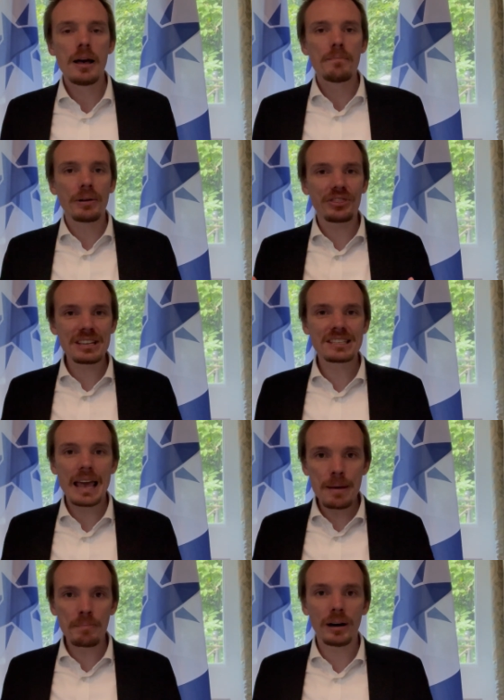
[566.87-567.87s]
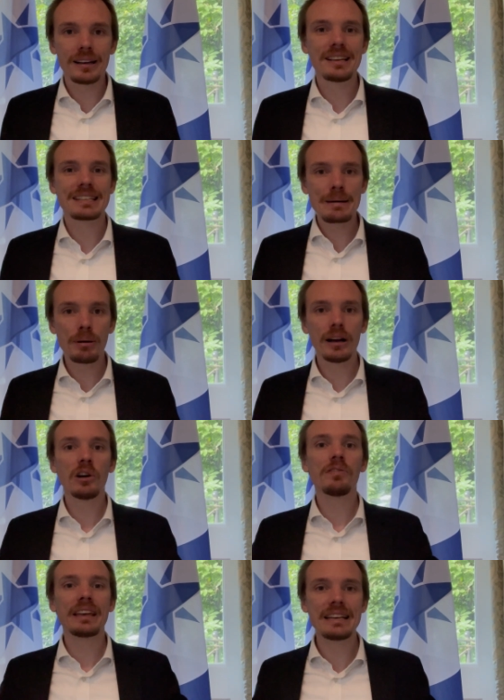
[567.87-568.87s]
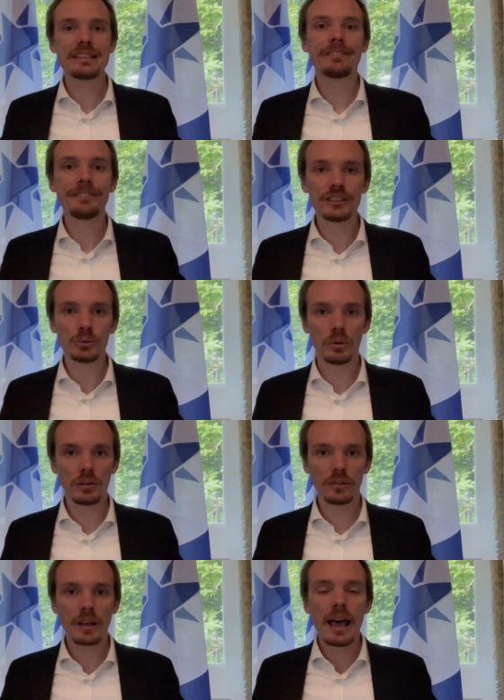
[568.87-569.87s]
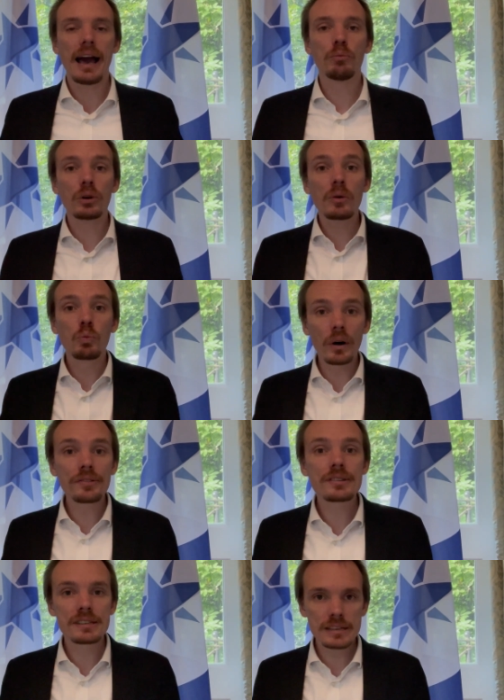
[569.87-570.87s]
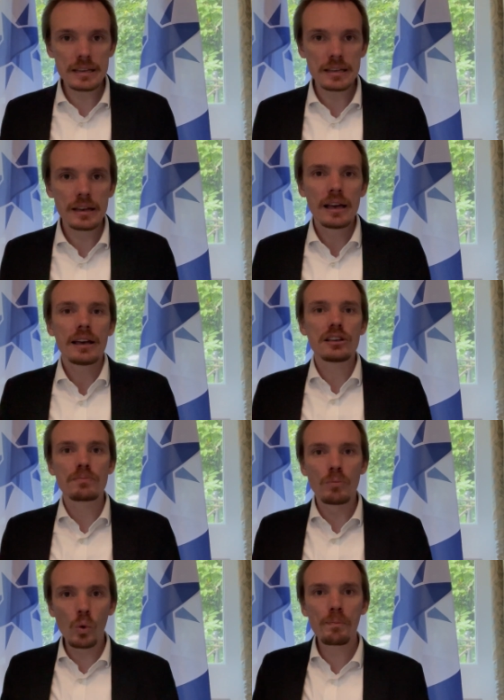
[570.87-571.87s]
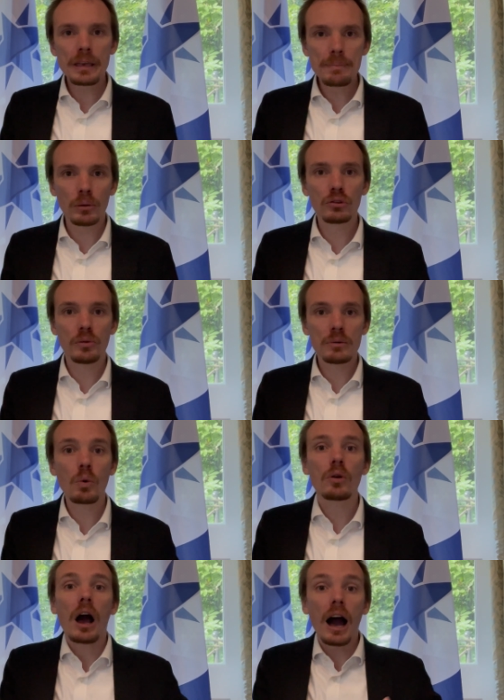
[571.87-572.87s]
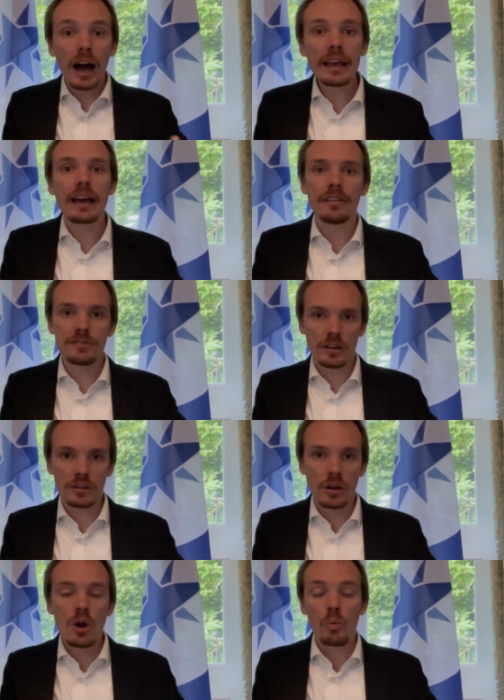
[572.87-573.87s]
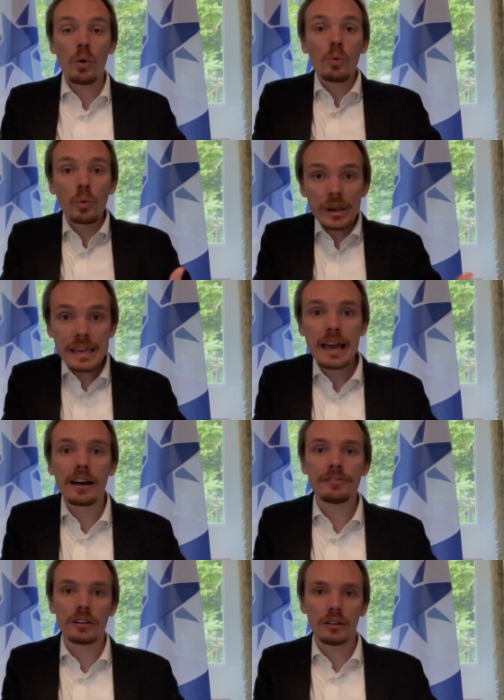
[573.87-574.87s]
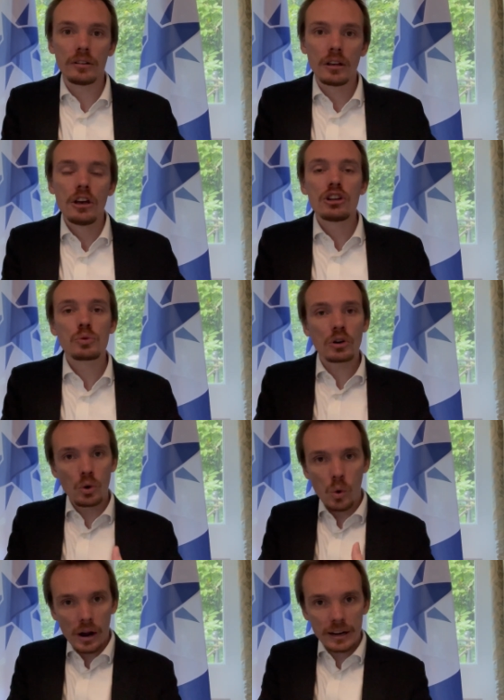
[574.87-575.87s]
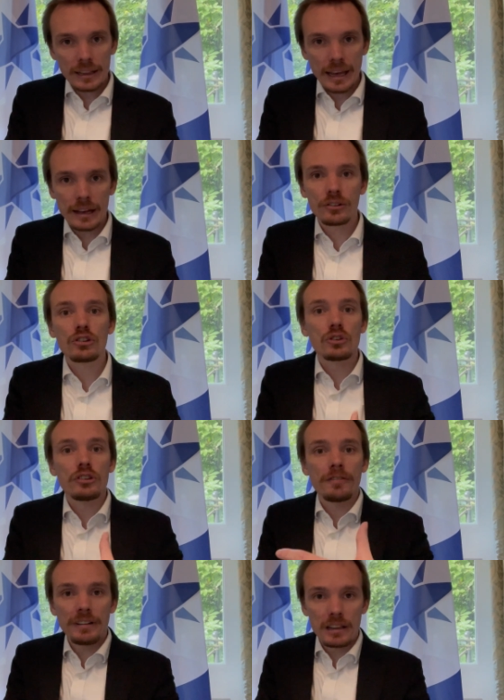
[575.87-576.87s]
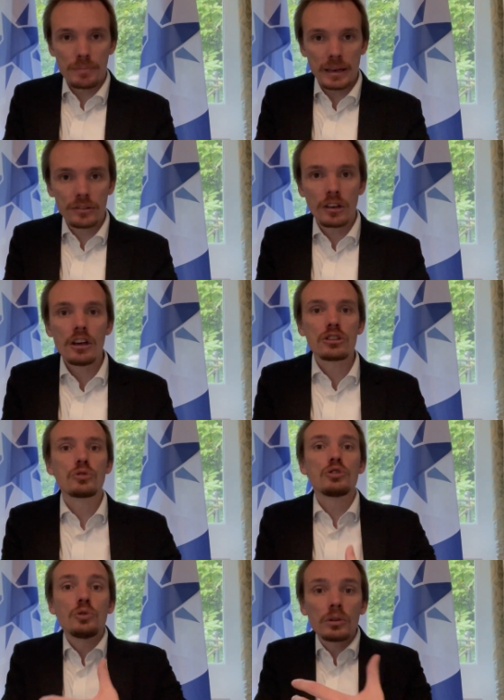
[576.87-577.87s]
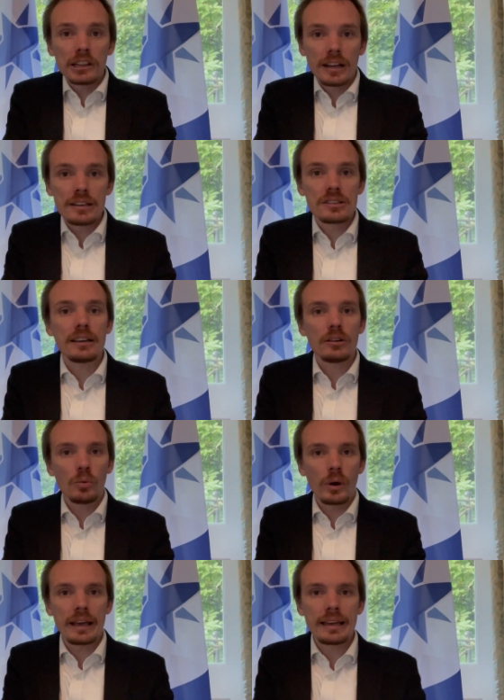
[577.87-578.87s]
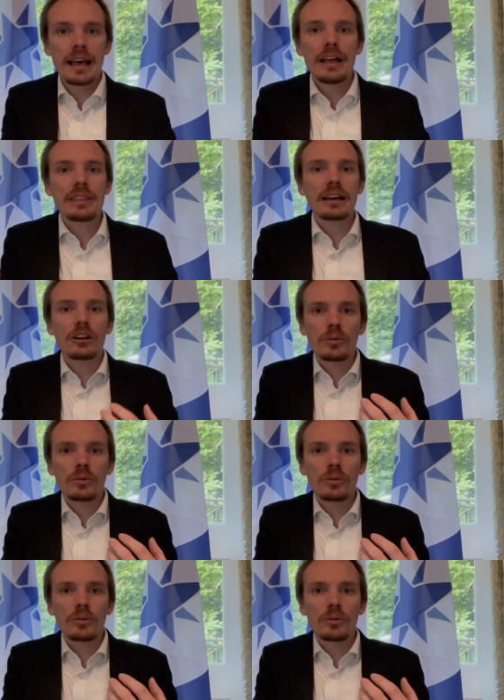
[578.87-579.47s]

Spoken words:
But this empire is an empire of individuals. And what I want to see is more people doing what I have done, what we have done, to acquire land, to develop it, to utilize it in a way that